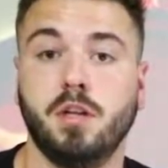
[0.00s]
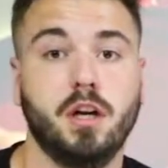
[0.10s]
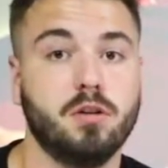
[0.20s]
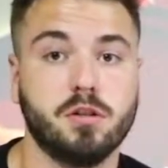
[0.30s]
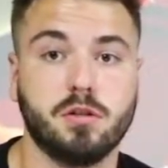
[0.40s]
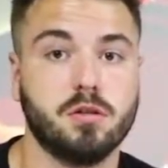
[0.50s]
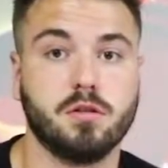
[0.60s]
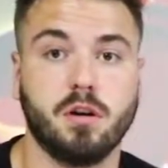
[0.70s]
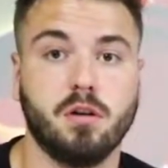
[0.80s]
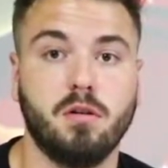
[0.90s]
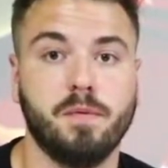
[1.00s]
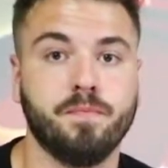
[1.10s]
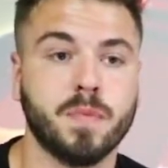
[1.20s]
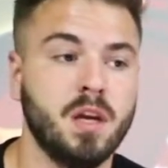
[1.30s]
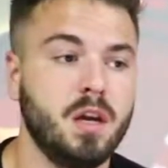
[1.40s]
it'll just turn on.
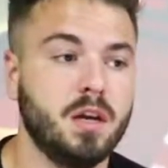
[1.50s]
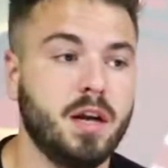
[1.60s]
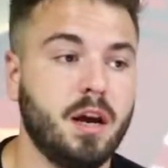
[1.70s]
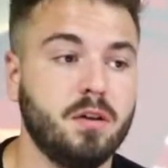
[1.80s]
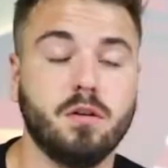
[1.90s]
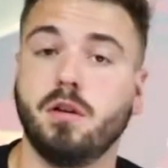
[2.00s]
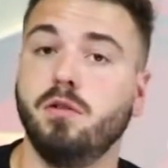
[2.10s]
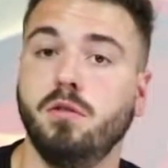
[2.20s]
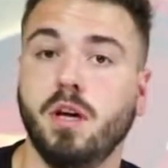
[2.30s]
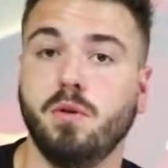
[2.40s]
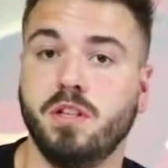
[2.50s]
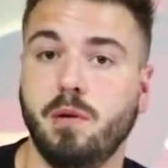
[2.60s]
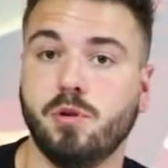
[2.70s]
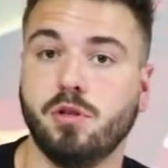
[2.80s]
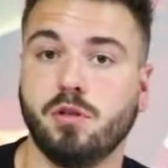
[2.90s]
Now you can do that with
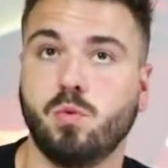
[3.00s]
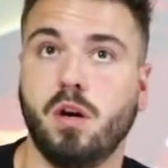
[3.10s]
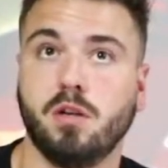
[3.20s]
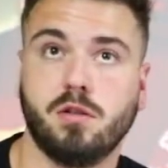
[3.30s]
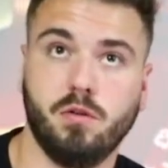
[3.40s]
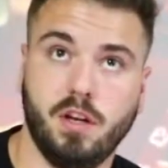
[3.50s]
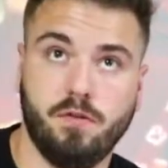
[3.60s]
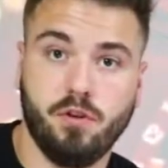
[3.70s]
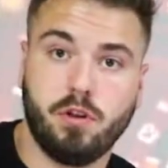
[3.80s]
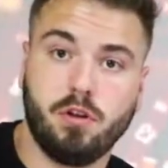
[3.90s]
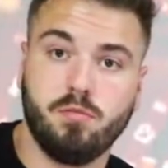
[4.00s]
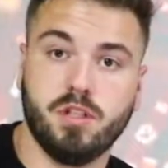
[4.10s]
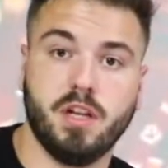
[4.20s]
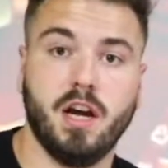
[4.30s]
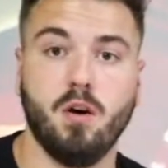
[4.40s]
temperature as well. So if your
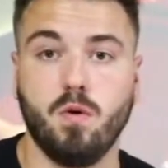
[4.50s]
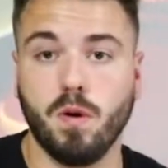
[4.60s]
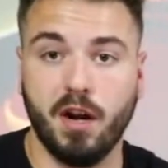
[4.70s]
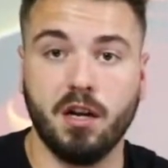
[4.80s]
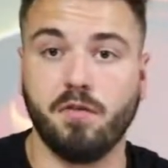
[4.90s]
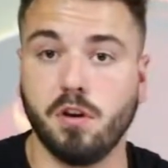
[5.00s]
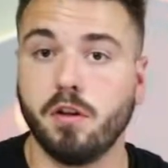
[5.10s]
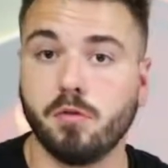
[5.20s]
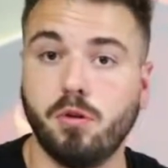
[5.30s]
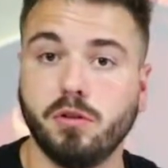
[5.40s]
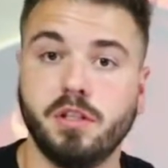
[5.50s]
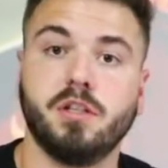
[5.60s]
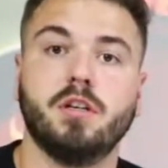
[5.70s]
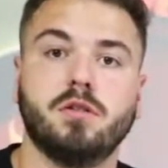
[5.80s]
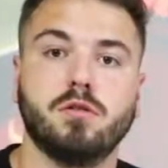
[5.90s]
thermostat or any of your other
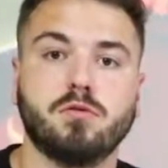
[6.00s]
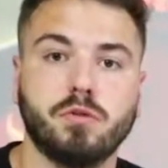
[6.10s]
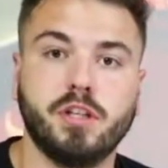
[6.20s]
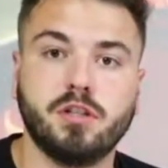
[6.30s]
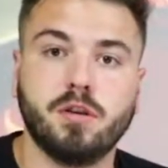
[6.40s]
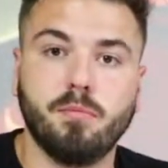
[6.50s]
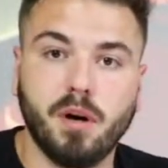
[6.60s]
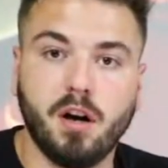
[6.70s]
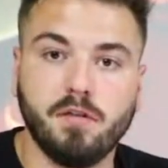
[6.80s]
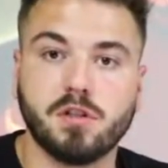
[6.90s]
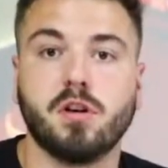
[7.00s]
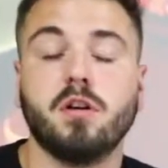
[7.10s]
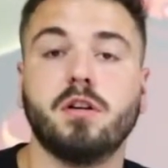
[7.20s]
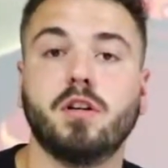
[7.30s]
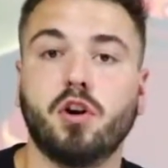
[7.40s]
multi-sensors reaches above a
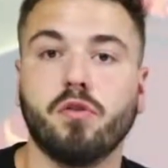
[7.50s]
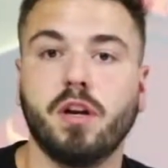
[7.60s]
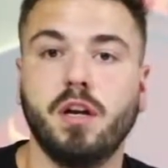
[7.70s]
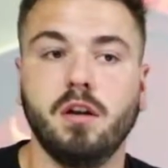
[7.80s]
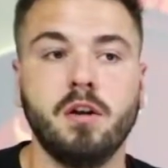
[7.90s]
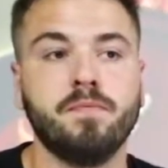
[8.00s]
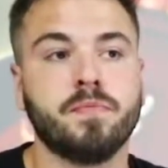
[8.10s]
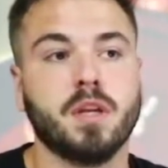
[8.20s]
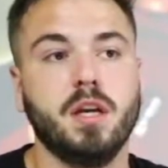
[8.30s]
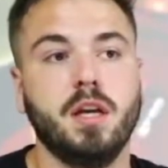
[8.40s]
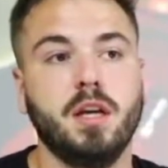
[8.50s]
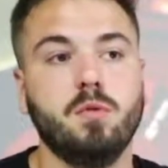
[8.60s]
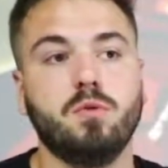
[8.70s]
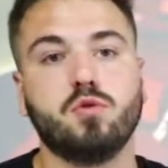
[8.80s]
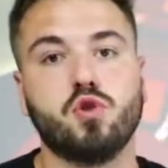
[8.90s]
certain degree,
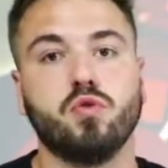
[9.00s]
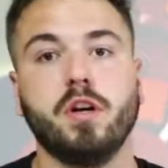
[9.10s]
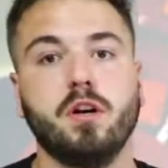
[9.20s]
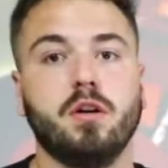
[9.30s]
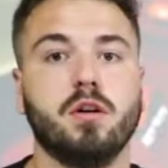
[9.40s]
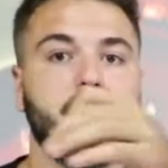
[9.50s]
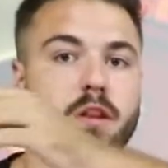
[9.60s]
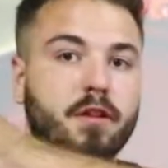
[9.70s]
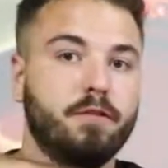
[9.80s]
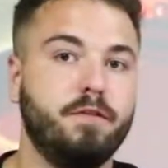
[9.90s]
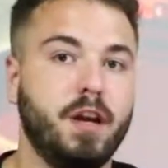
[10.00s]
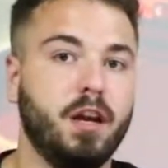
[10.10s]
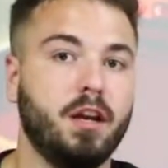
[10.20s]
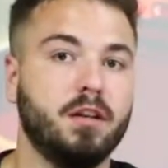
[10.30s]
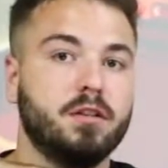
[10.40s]
it will trigger the
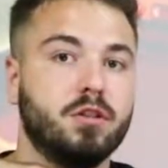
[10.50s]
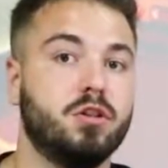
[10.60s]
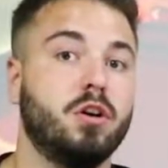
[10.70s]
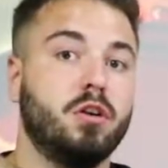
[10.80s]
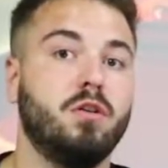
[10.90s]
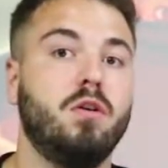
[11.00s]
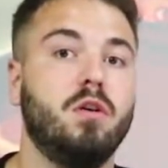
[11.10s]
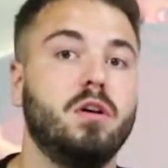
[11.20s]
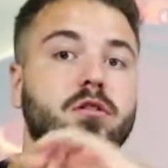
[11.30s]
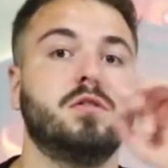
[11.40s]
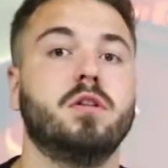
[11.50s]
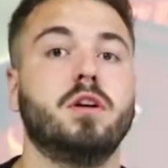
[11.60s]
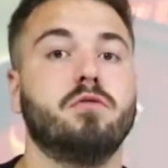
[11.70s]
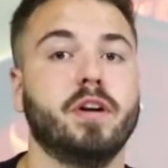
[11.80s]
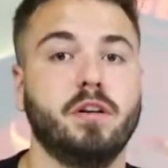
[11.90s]
fan to turn on so that
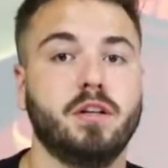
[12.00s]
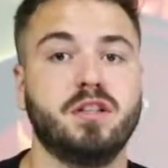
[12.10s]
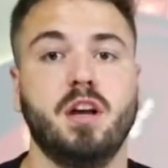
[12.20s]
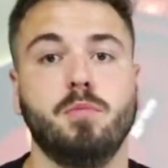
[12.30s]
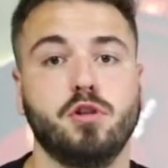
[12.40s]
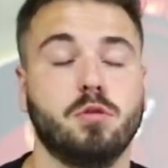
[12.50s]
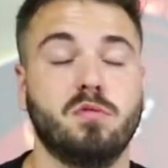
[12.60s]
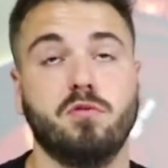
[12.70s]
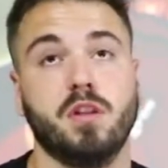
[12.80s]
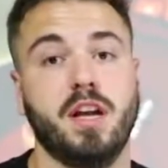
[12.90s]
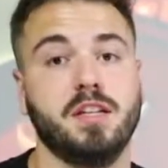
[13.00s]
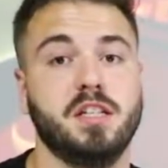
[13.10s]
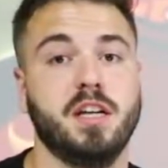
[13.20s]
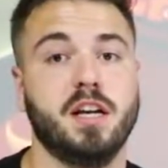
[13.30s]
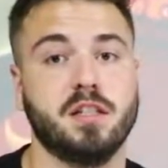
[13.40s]
it regulates temperature before the
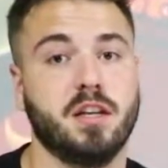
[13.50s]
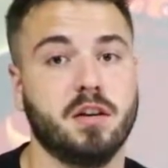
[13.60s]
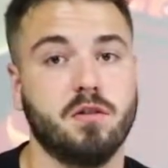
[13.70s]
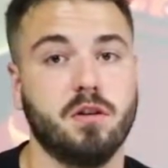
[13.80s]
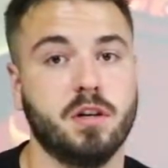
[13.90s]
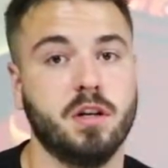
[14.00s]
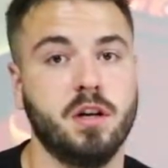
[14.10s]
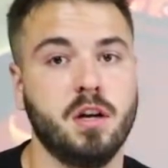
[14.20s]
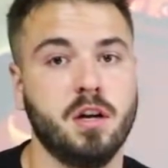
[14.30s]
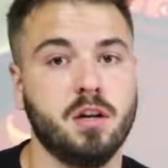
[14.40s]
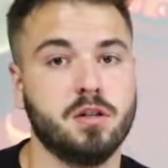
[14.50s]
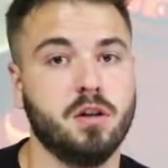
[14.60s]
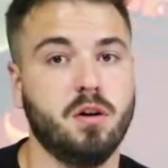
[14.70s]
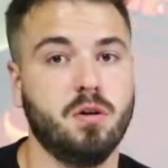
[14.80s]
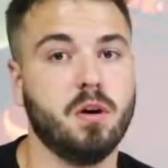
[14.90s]
AC has to kick on.
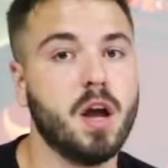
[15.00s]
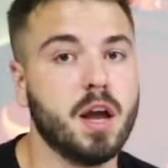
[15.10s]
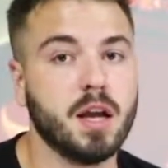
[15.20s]
So